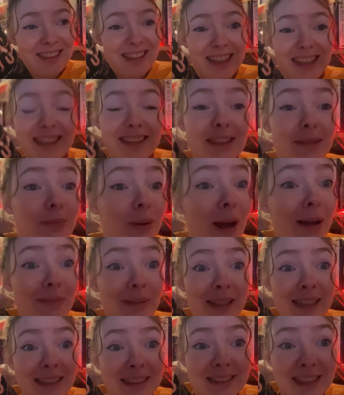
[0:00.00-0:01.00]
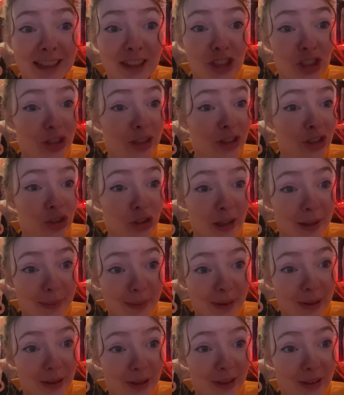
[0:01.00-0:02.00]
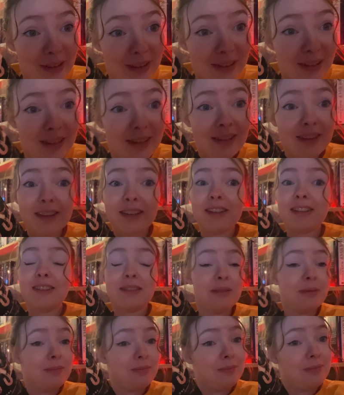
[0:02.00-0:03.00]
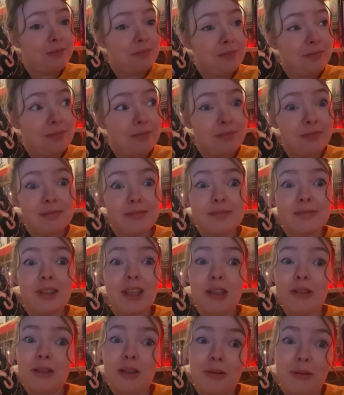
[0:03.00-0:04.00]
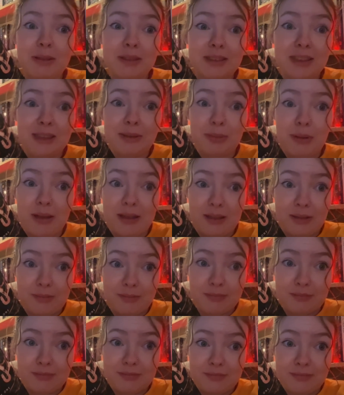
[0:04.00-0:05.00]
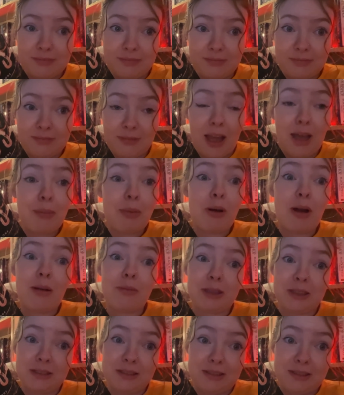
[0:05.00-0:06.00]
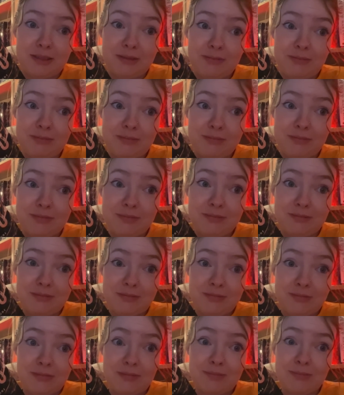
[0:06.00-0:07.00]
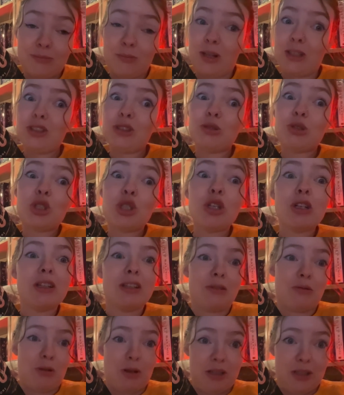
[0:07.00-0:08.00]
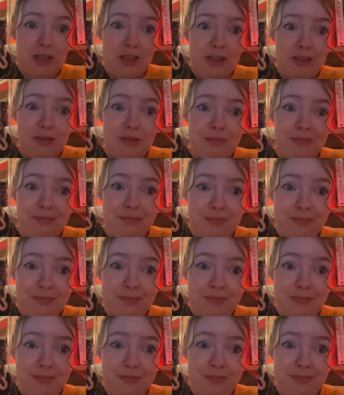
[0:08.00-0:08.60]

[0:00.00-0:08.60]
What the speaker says: He's probably a dangerous criminal. You don't want to sleep with him. I promise. Well, you shouldn't want to.